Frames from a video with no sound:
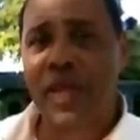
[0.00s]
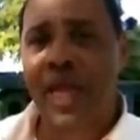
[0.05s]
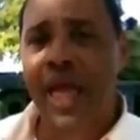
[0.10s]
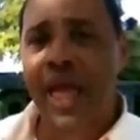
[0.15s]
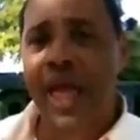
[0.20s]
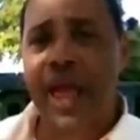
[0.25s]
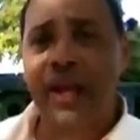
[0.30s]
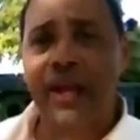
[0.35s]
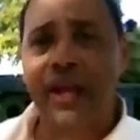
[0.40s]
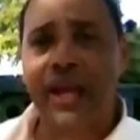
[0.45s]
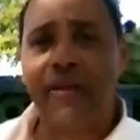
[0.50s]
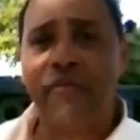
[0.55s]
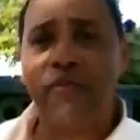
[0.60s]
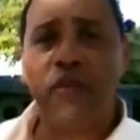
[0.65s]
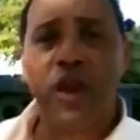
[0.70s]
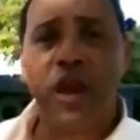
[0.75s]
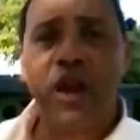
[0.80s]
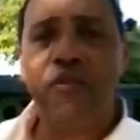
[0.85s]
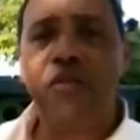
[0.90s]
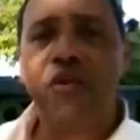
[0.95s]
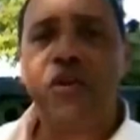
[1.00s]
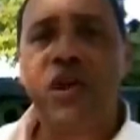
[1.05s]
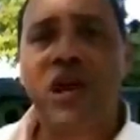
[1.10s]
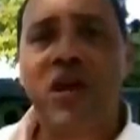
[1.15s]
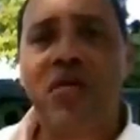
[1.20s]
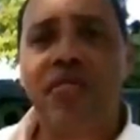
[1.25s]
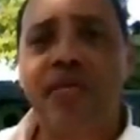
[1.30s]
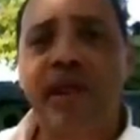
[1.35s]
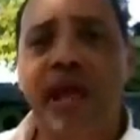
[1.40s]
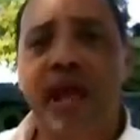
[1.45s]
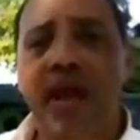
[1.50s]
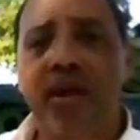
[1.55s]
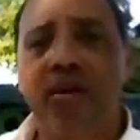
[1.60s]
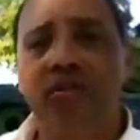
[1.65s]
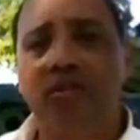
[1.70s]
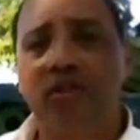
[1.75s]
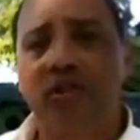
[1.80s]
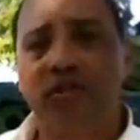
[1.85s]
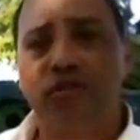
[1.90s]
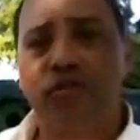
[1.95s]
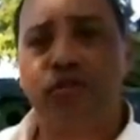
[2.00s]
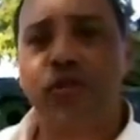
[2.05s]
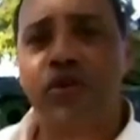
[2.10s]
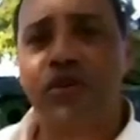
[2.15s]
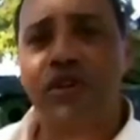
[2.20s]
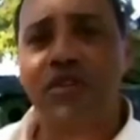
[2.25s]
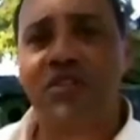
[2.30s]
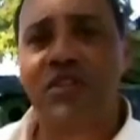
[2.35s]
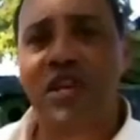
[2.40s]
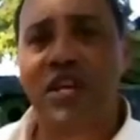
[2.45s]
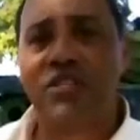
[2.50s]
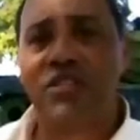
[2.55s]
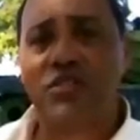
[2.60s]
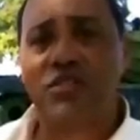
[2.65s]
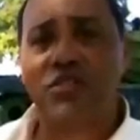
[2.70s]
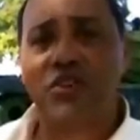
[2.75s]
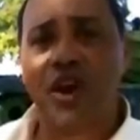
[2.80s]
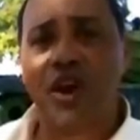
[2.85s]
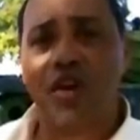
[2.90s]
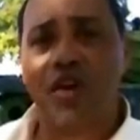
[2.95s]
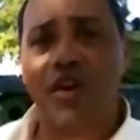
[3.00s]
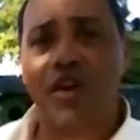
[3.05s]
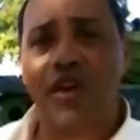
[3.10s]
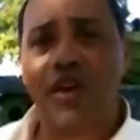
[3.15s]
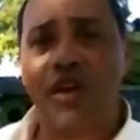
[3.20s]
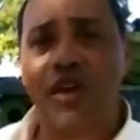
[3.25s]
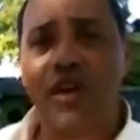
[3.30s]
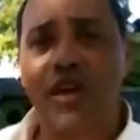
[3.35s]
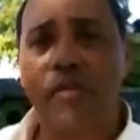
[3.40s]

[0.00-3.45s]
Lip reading: And if you ever come down to the Fort Hood, Texas area,